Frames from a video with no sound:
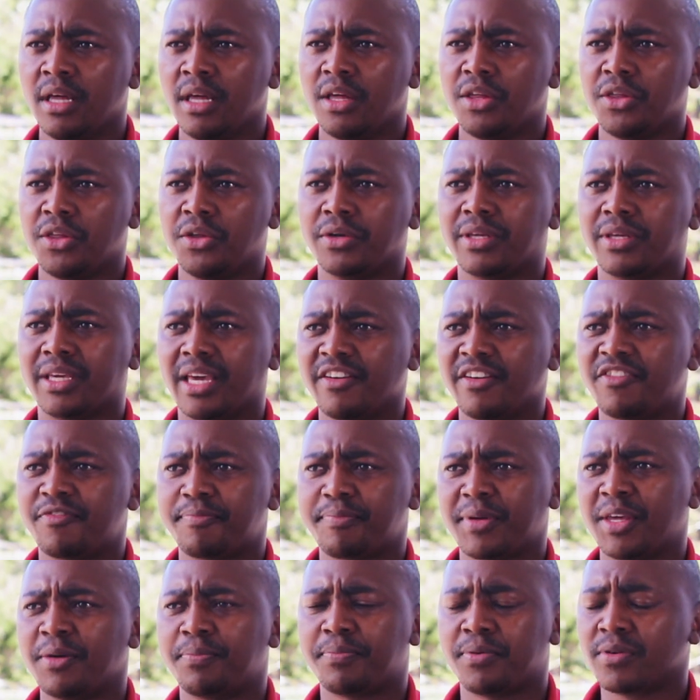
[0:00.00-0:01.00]
You give
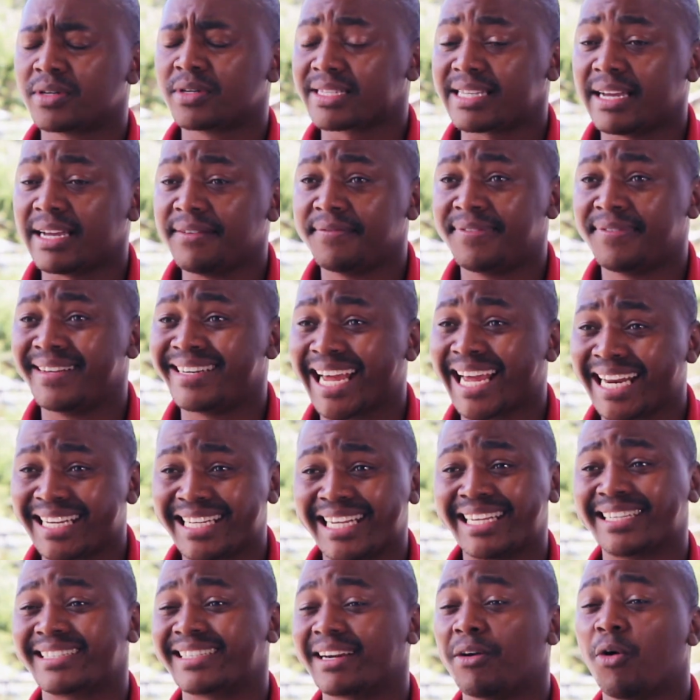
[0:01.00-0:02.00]
people something that
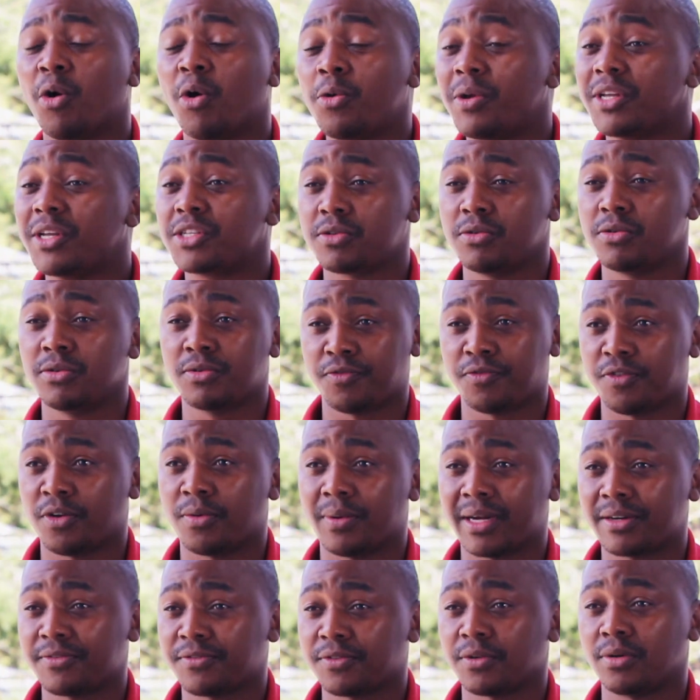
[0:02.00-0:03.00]
they always look
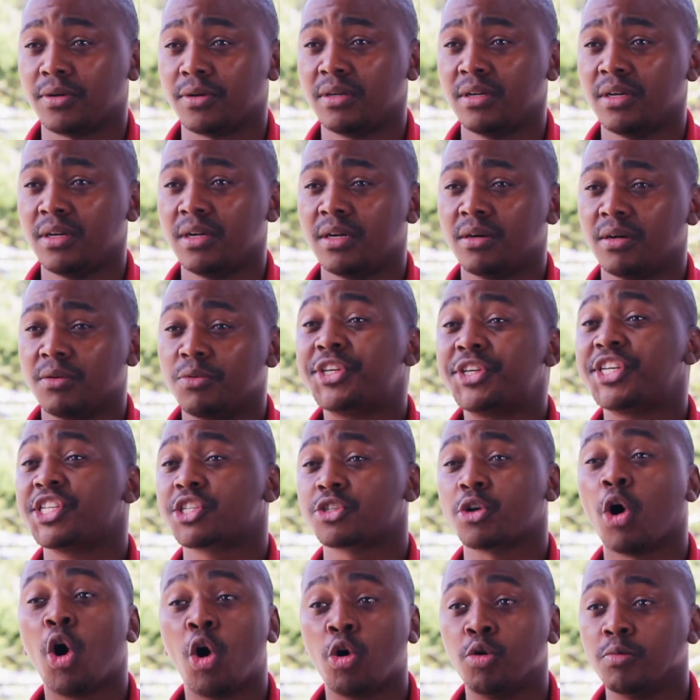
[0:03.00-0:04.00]
forward for, which is
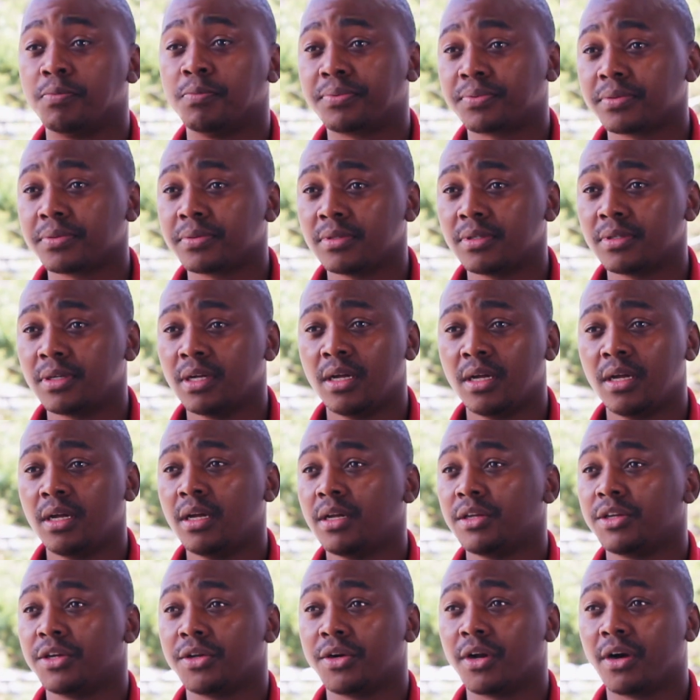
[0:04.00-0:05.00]
hope.
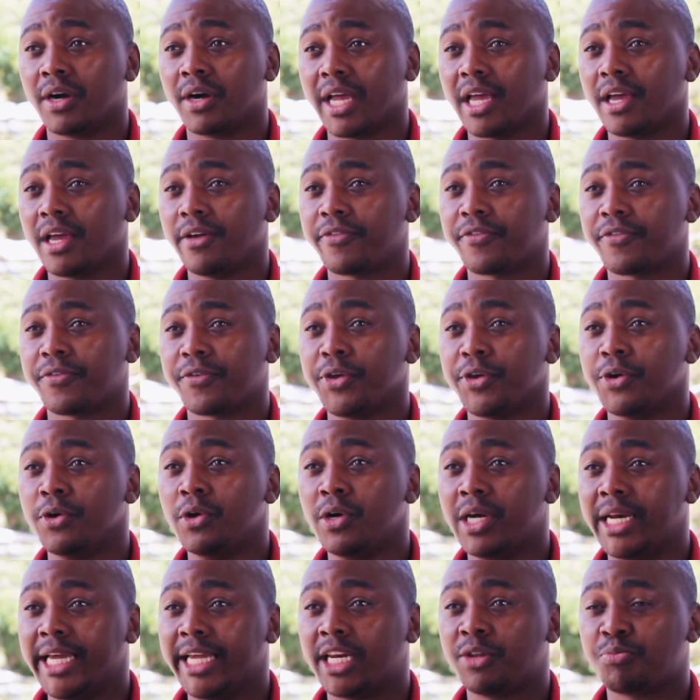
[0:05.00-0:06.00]
You know, if you
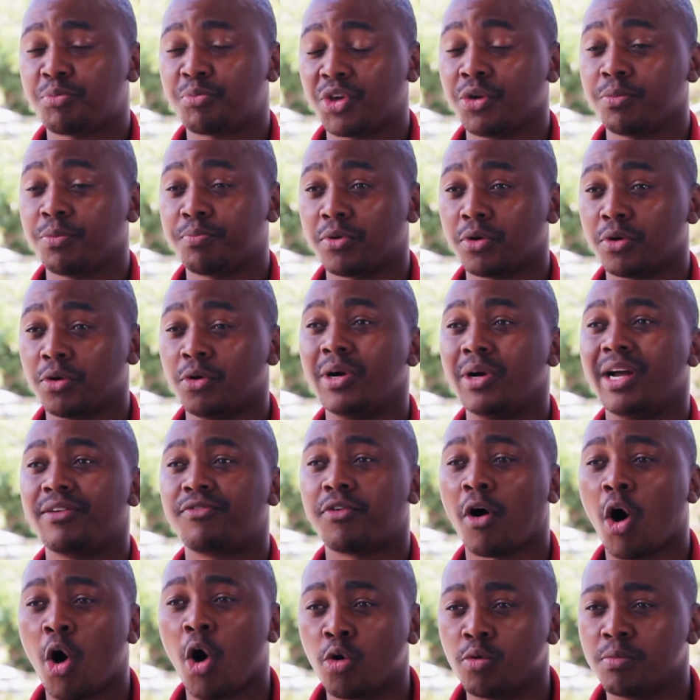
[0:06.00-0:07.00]
lead people who have
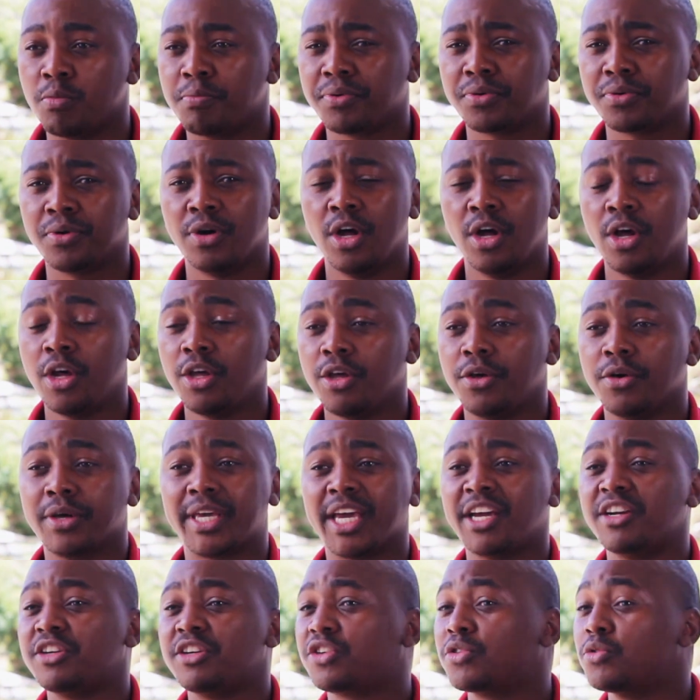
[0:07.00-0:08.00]
hope, you
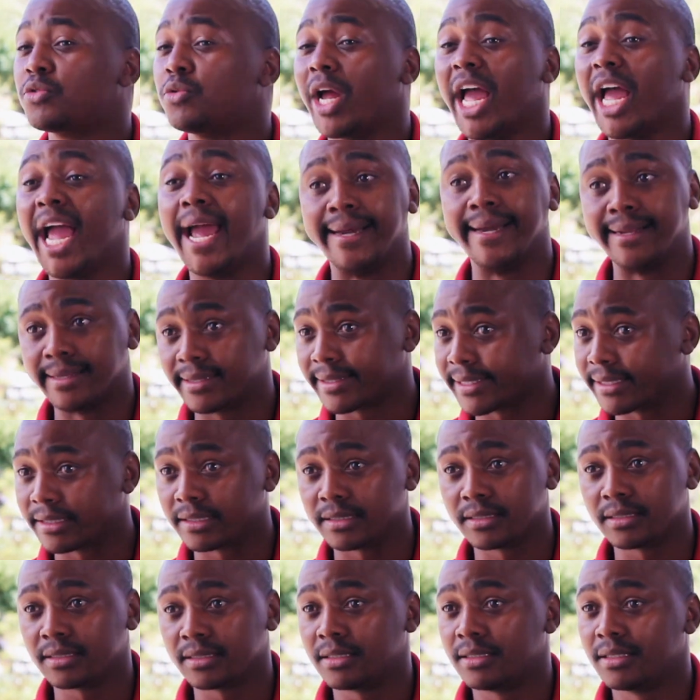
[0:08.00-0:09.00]
can do anything.
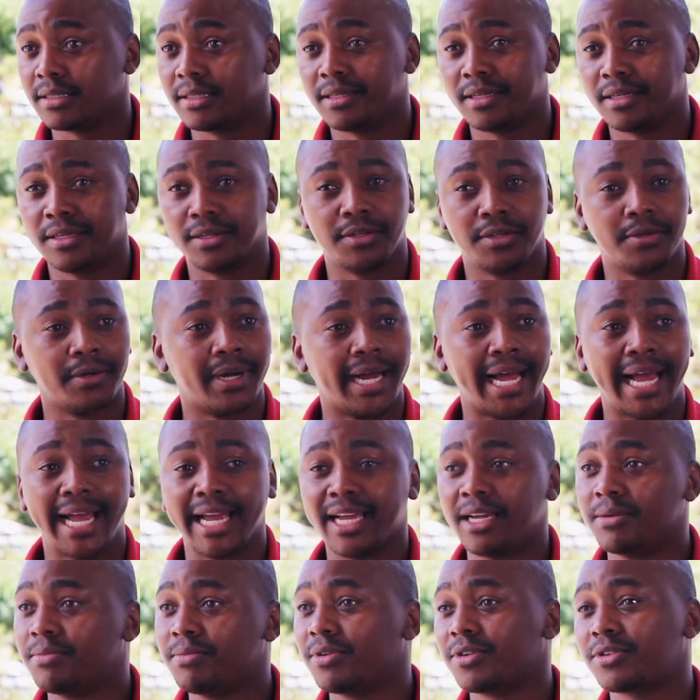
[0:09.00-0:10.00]
You are
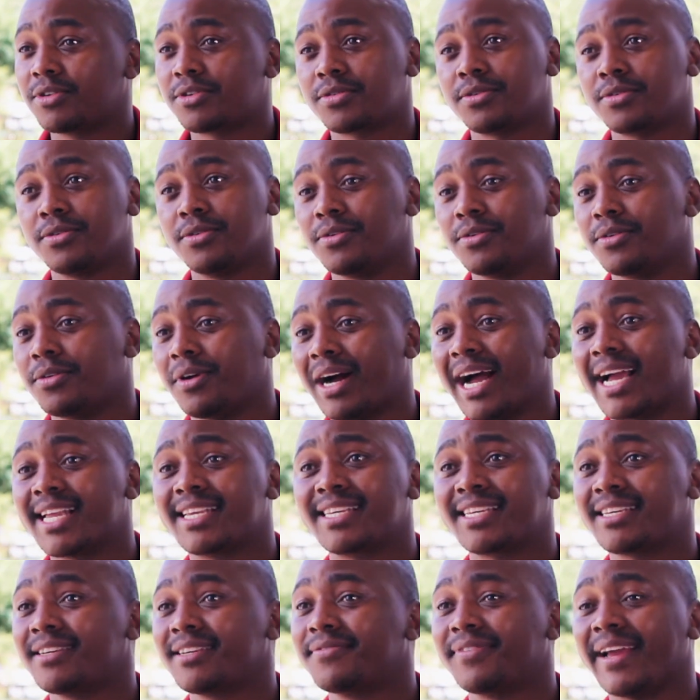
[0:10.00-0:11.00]
able to
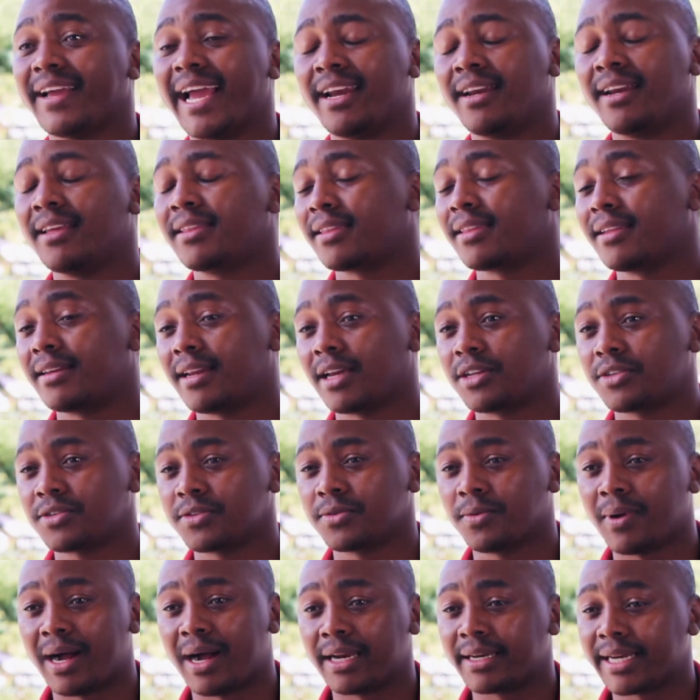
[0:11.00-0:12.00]
achieve anything that you
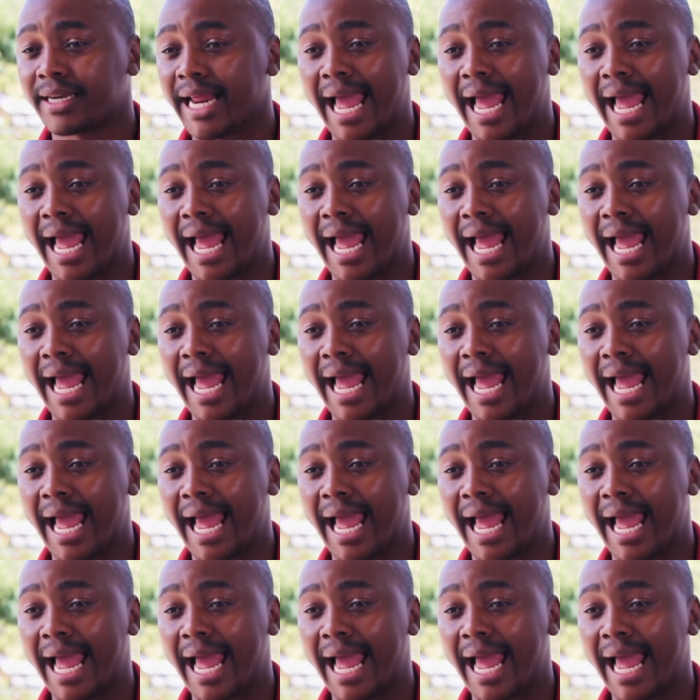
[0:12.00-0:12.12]
want.